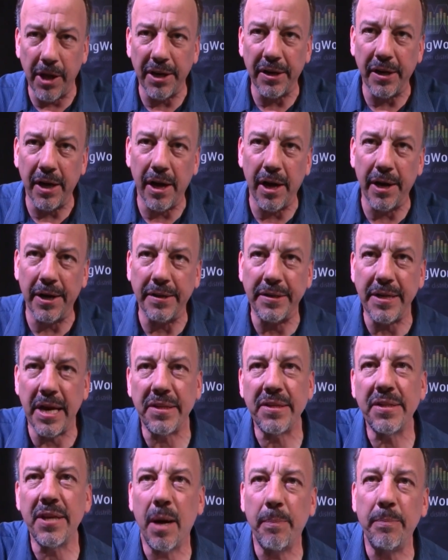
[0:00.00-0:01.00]
on a
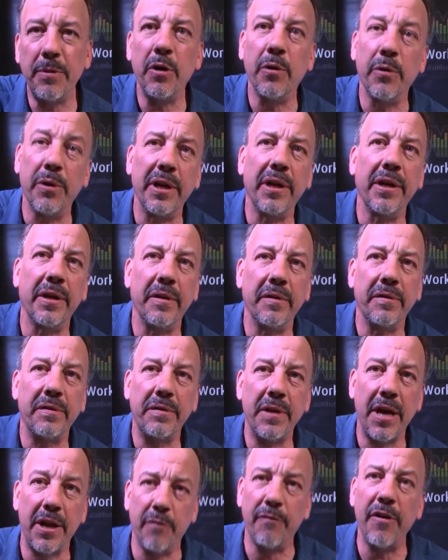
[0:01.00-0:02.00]
desktop unit
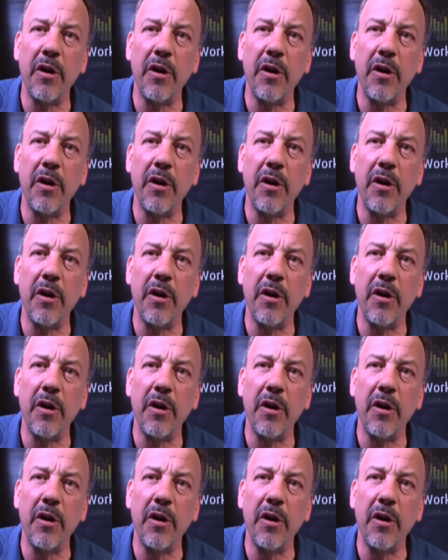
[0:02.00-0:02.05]
is at